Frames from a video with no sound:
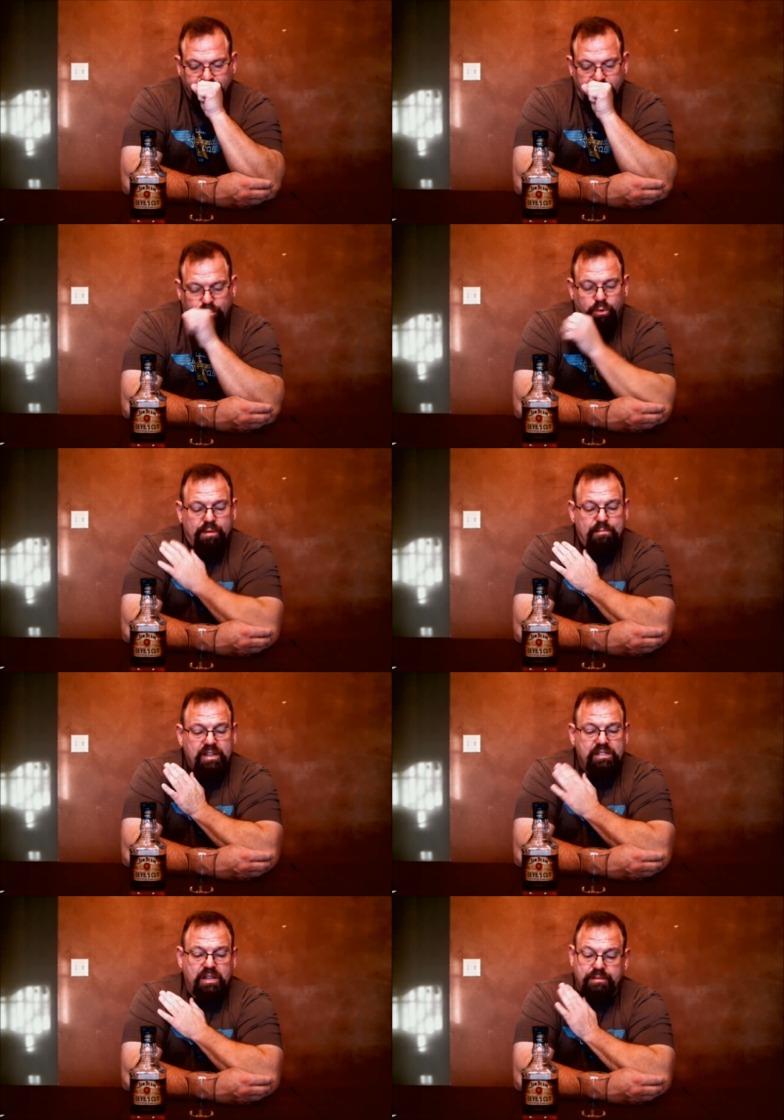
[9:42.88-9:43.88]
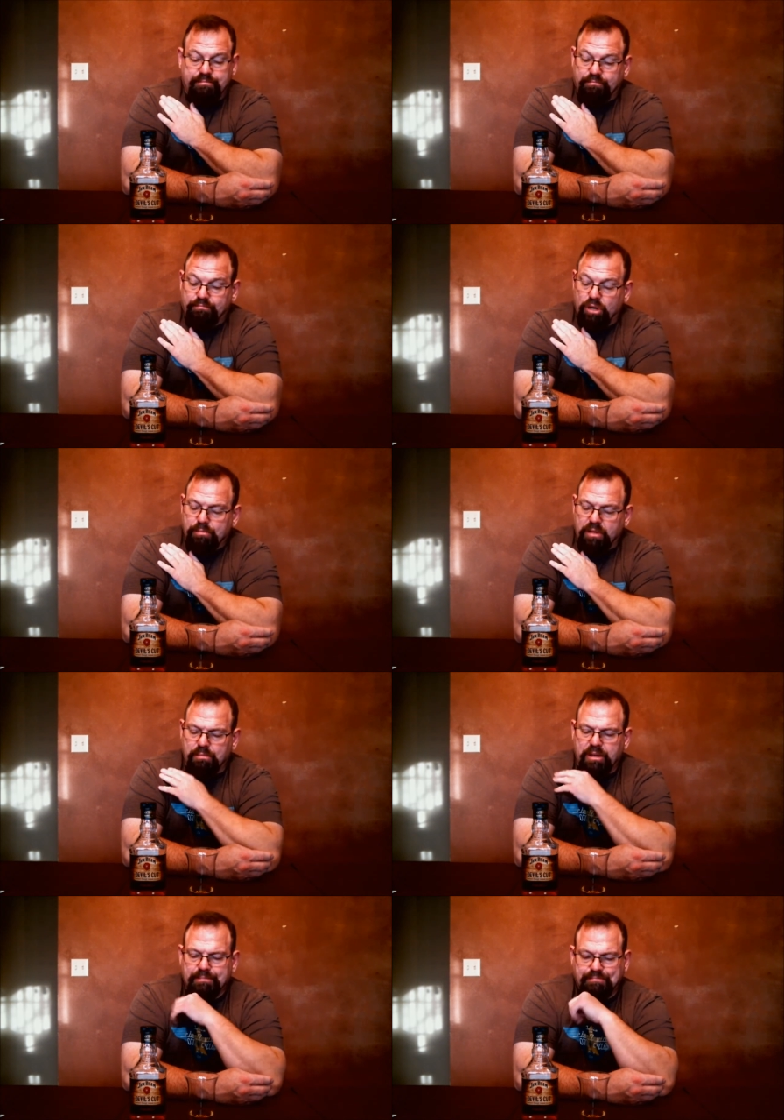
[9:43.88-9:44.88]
Boy, it makes you burp a little bit.